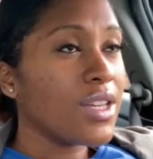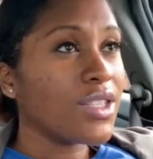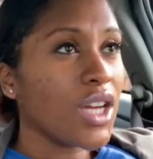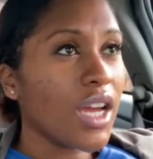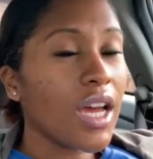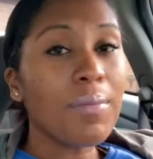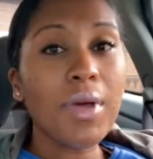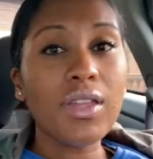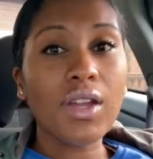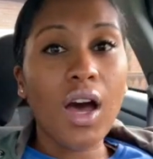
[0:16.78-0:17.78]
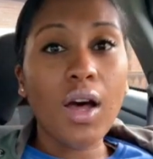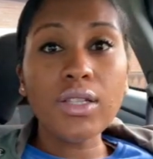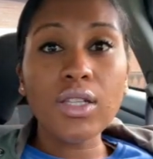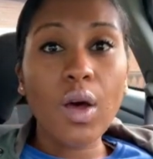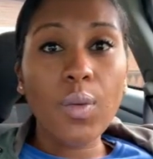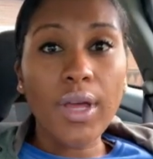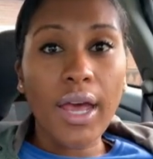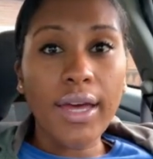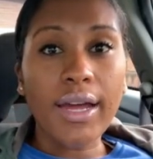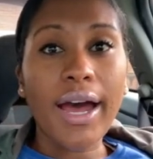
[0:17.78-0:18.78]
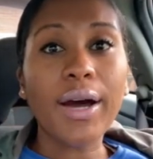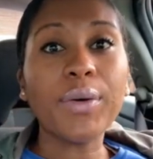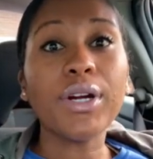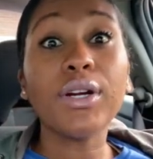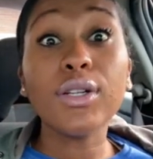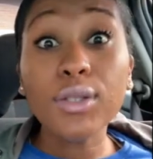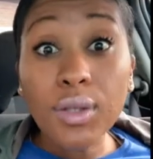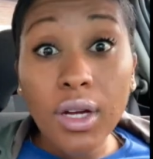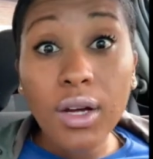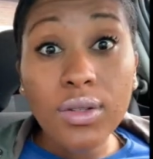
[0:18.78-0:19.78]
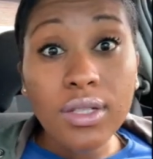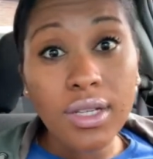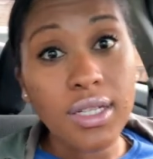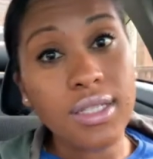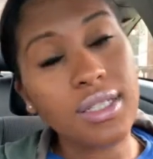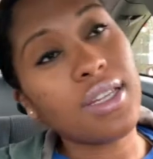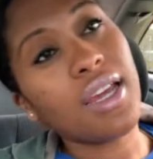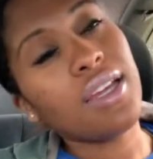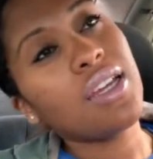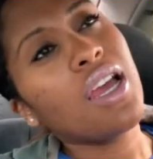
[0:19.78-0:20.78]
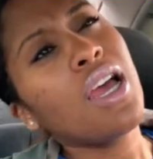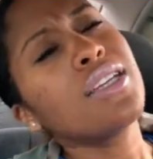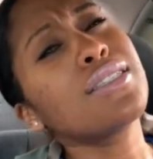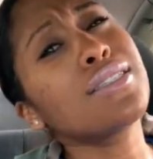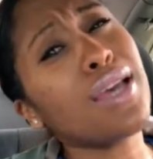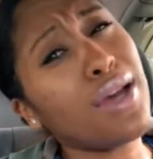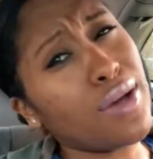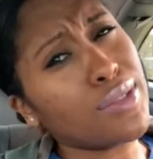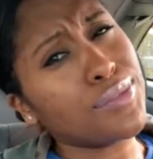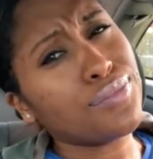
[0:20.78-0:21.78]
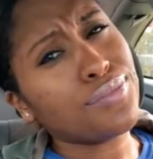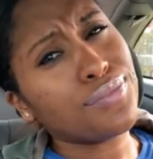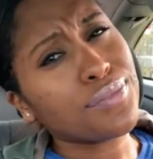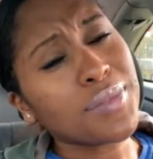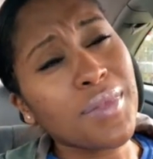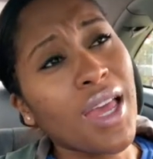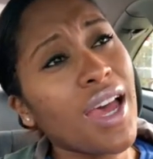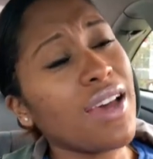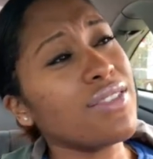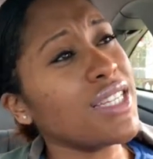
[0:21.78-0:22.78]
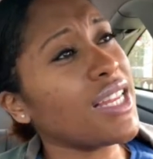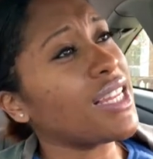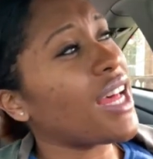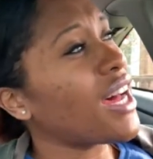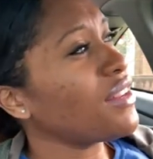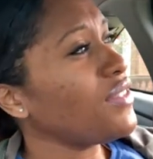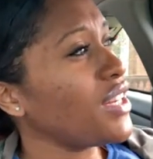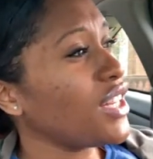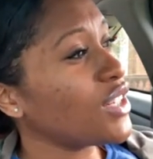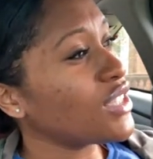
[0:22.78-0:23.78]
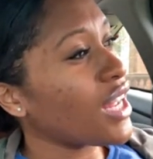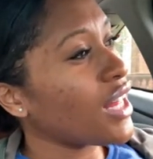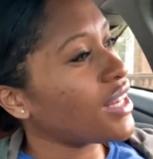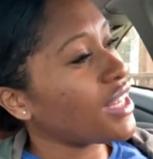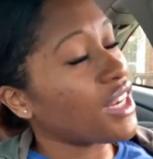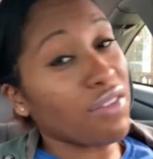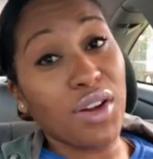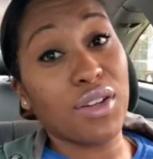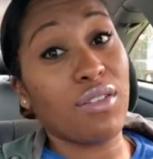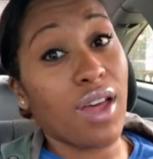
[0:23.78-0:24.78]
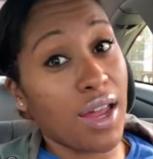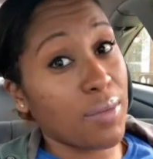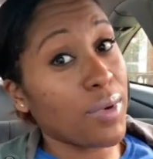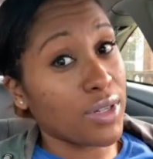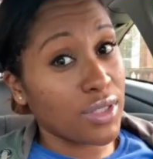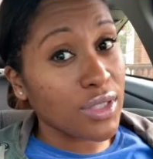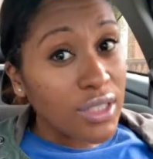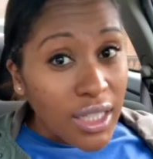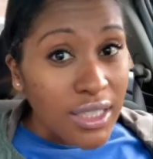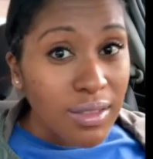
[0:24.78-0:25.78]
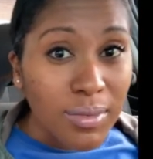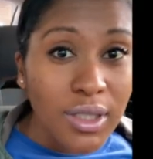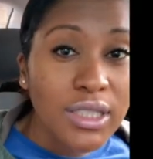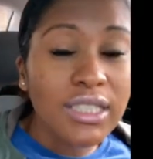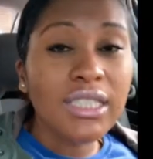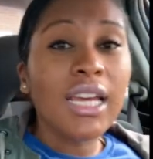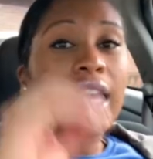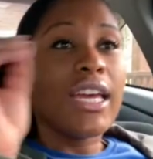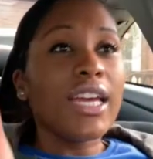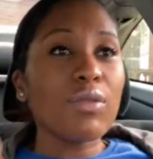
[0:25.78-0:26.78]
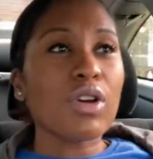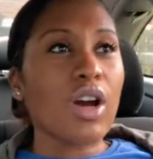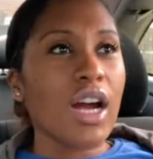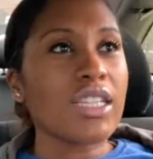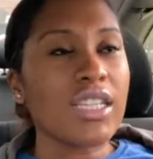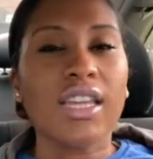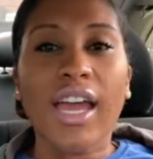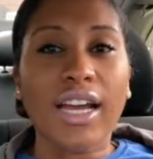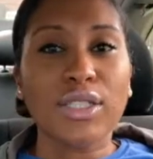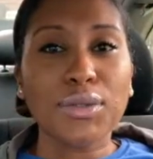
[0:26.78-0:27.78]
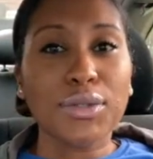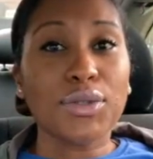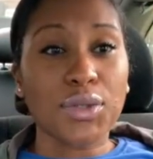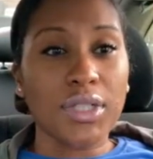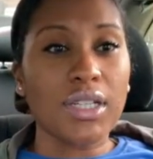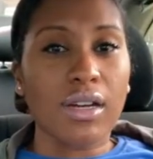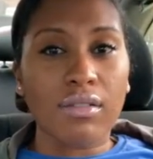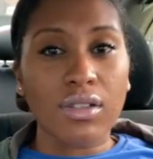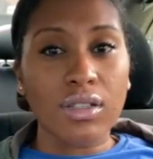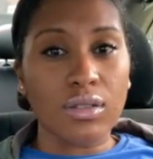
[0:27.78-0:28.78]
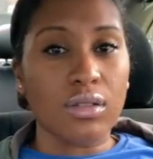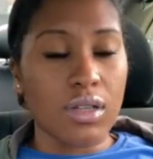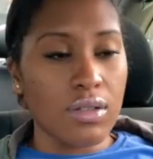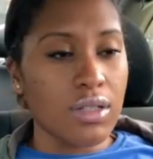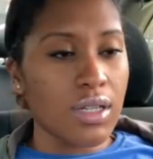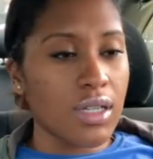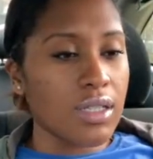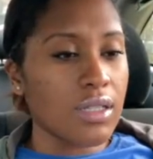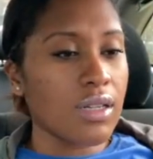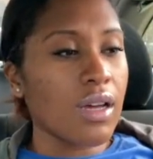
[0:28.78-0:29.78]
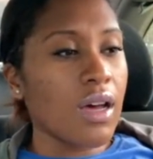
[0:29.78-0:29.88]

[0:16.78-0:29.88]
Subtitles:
checkup, and then also we had our glucose test today. So I've seen a lot of videos out there. I've heard a lot of personal testimonies in regards to the actual drink of the glucose test.